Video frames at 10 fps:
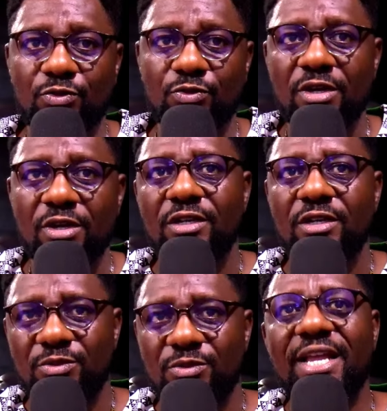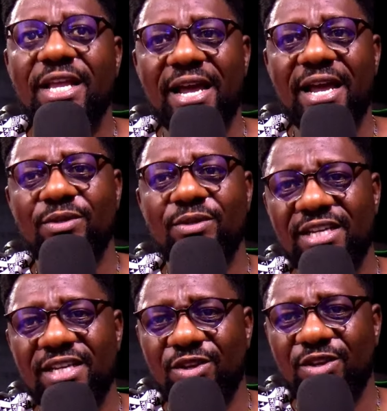small time now they will say he's always
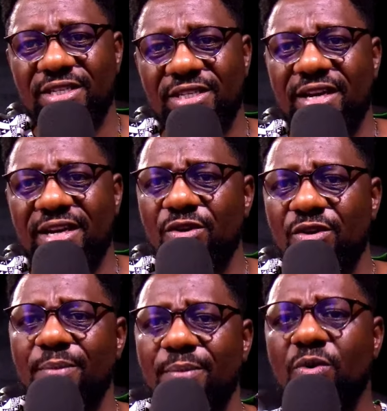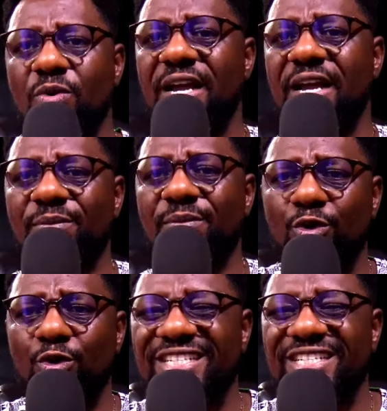angry. No, I'm not always angry, but don't
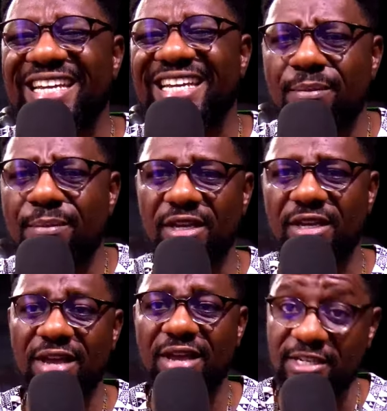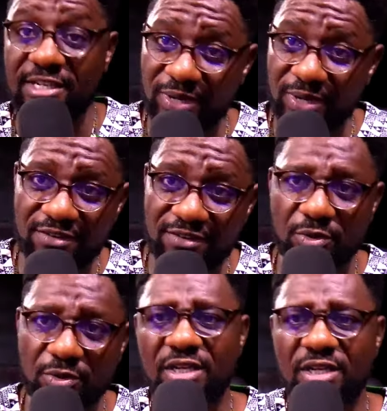trigger me. I respect everybody.
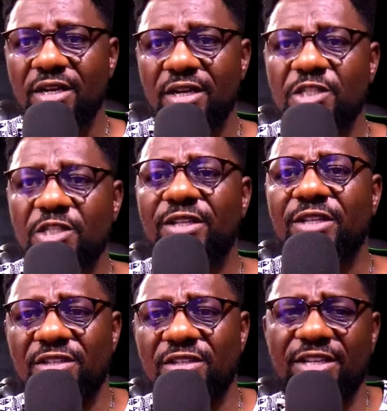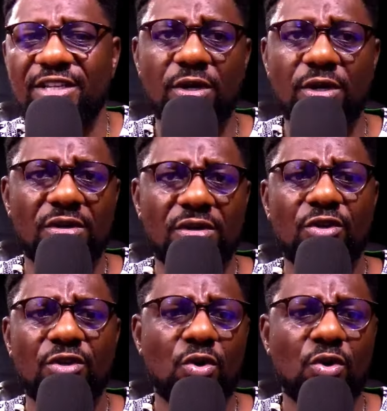Respect yourself as well. Don't come here
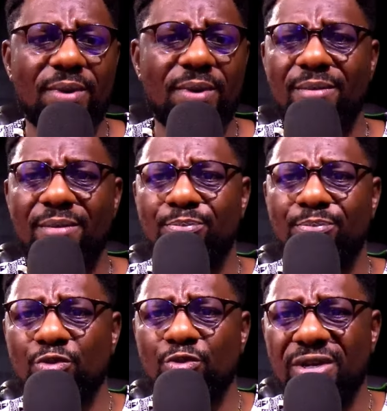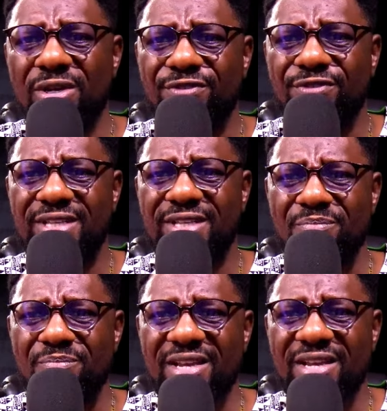and put money first and make it look
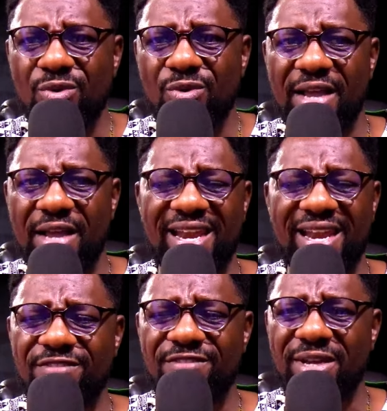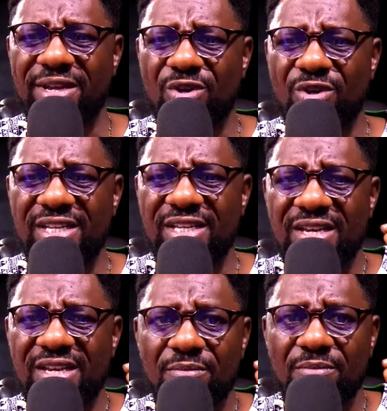like my life depends on it.
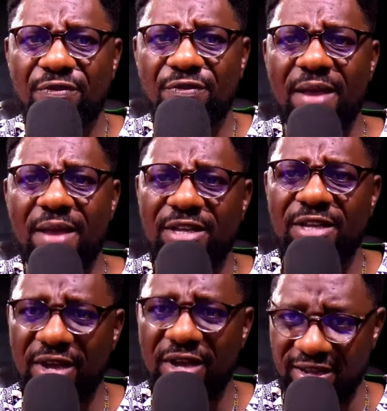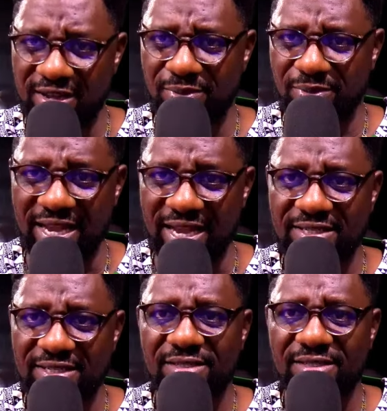Before I met you, I had been like this.
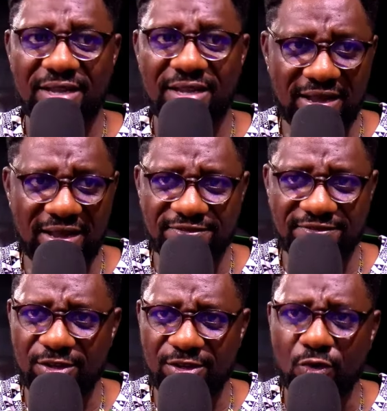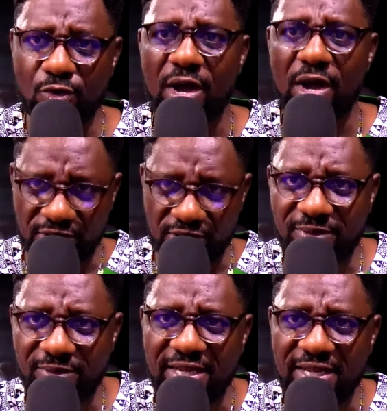After you go, I will still be like
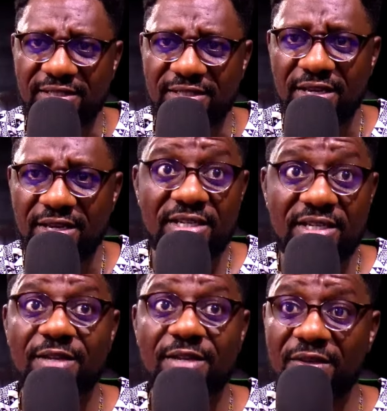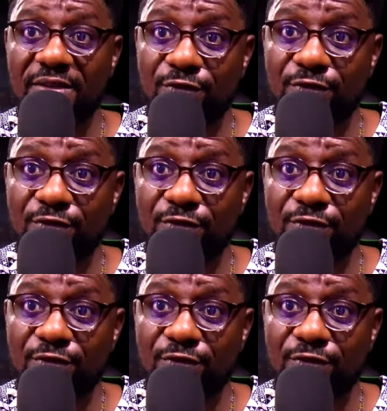this. The same thing for you.